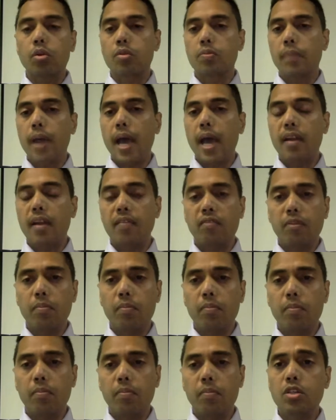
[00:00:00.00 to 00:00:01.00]
those bad
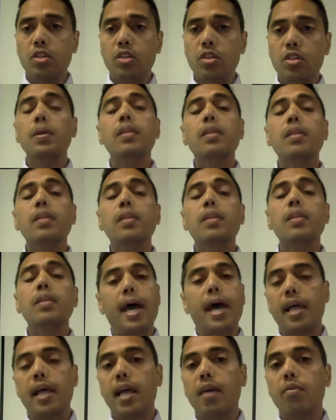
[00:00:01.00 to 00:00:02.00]
information, speak the
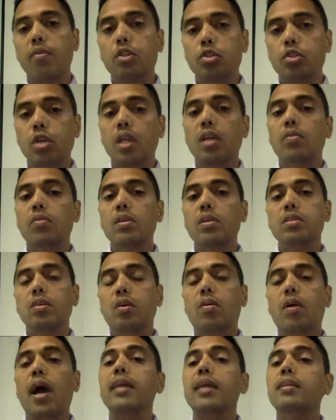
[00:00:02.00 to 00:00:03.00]
bad language to increase
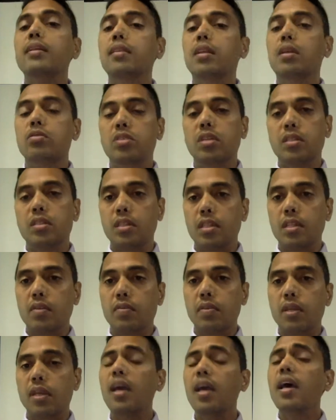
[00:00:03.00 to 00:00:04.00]
or heighten their
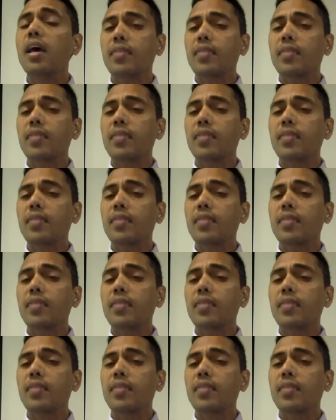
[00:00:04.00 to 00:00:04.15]
sensitivity.